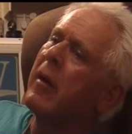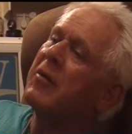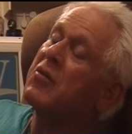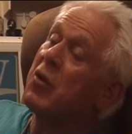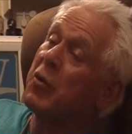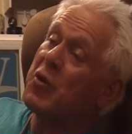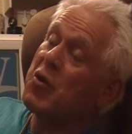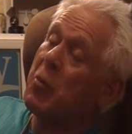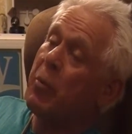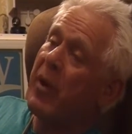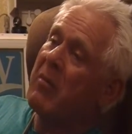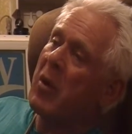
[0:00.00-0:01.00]
And so the
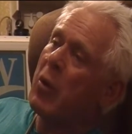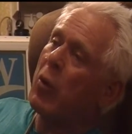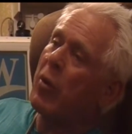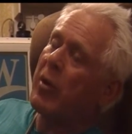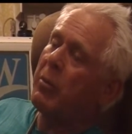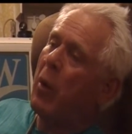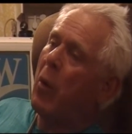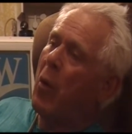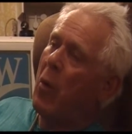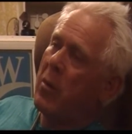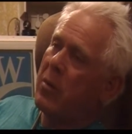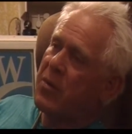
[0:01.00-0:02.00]
Supreme Court
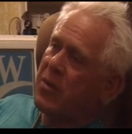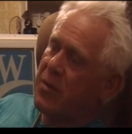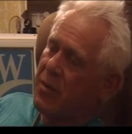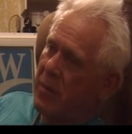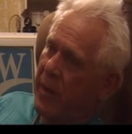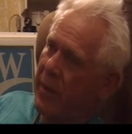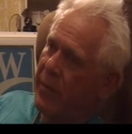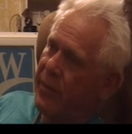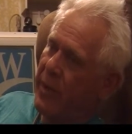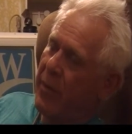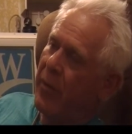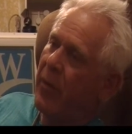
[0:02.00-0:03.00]
upholds legal
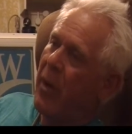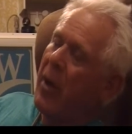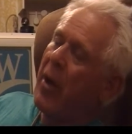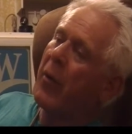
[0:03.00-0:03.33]
tender.